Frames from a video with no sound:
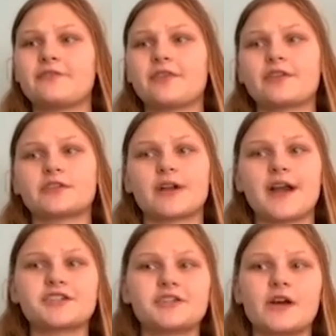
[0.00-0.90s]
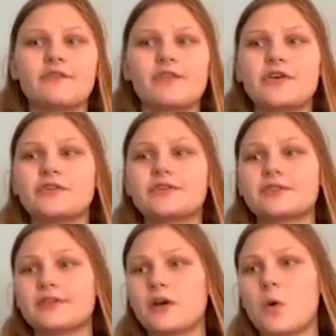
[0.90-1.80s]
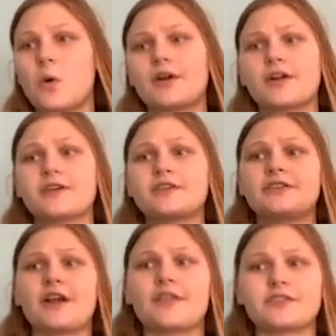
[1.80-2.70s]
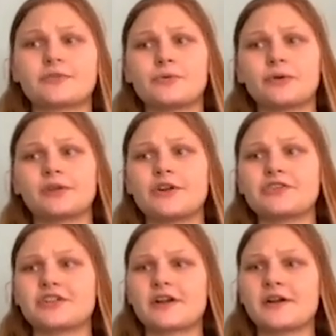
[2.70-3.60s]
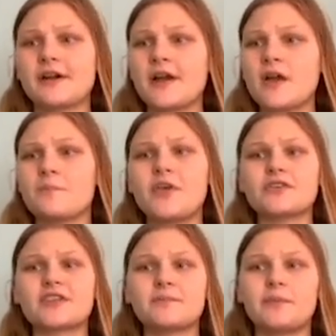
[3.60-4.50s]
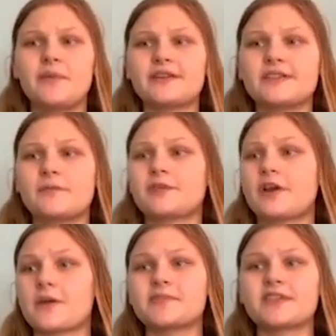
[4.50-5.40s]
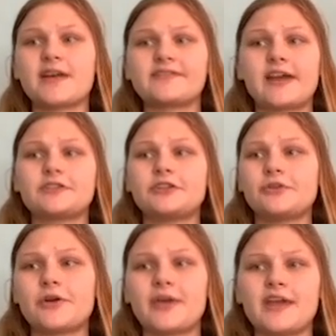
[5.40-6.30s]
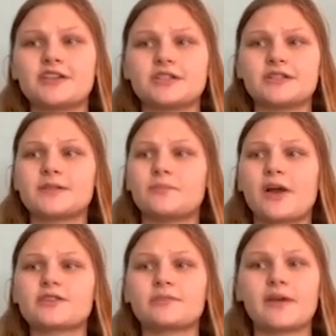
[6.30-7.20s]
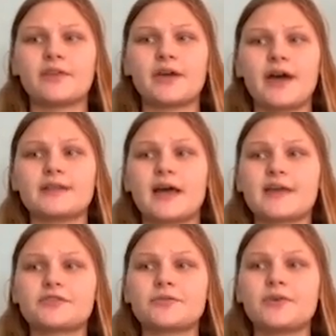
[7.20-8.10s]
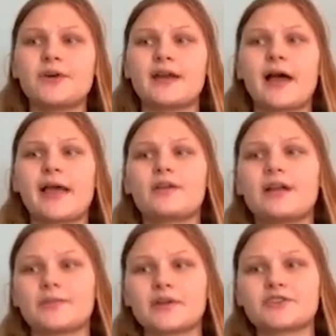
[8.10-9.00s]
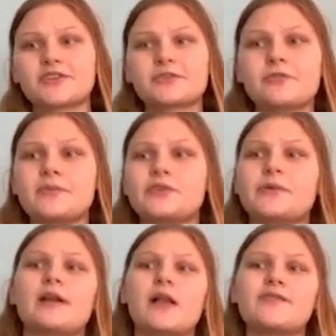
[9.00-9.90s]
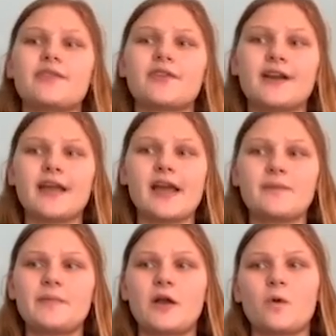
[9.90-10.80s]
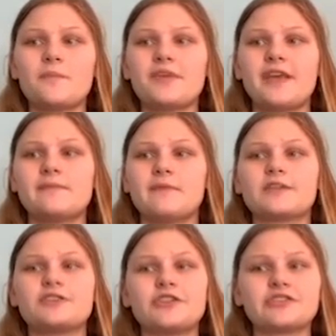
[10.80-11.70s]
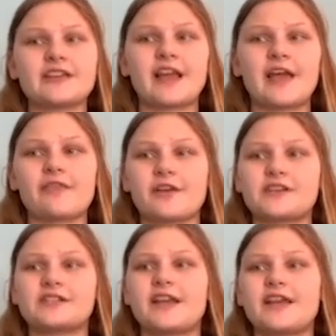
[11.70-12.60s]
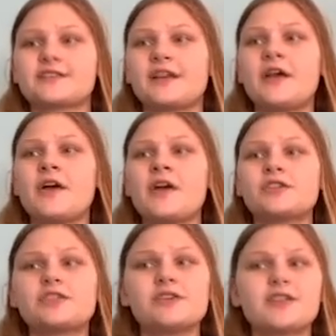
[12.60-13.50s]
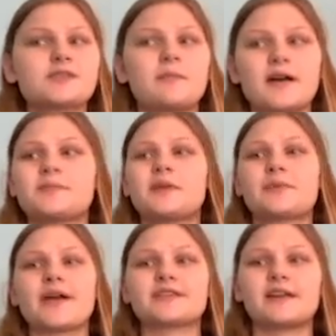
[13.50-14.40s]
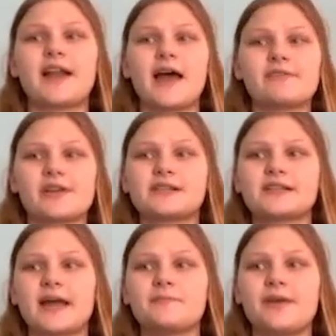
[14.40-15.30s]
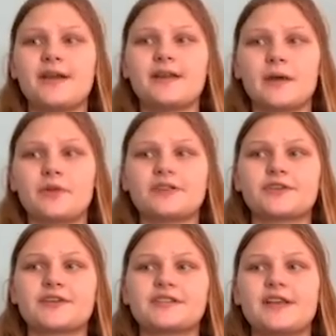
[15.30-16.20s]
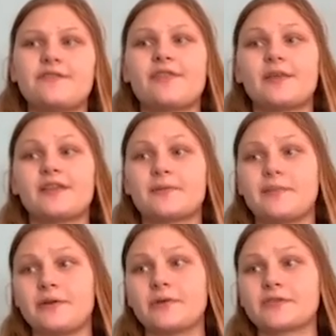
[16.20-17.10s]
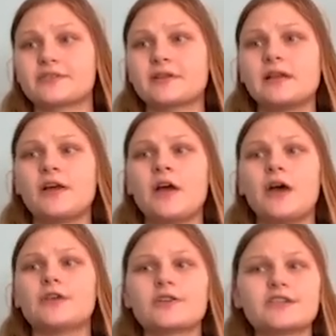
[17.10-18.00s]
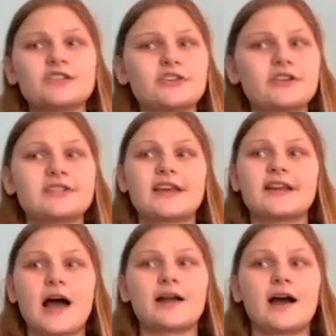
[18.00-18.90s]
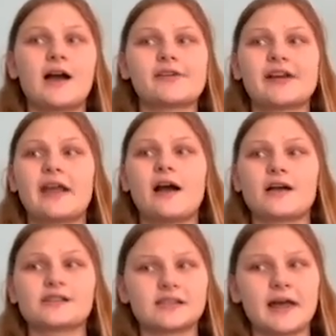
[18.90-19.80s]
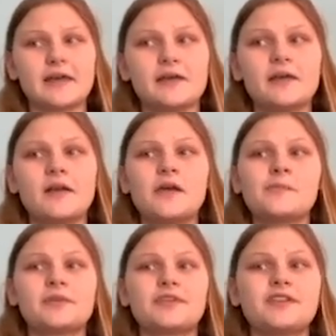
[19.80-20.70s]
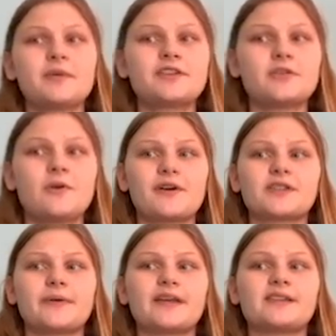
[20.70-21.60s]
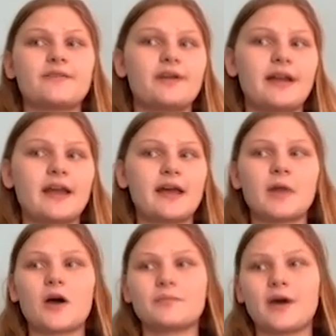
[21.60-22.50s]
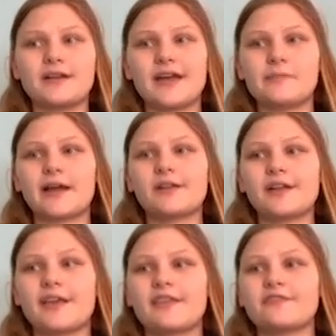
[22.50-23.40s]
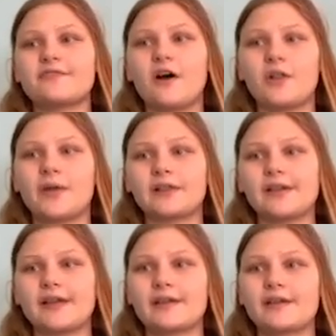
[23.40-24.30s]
for the duration of those ordered during the school closure. Meals can be picked up curbside at two locations, Brecksville Broadview Heights High School and Highland Elementary School between 11.30 a.m. and 1 p.m. on Tuesdays and Thursdays. Students must be present and have their assigned PIN number to receive their meals. Adults and students cannot congregate on site. Please place your orders by 7 a.m. on Monday by clicking the following link.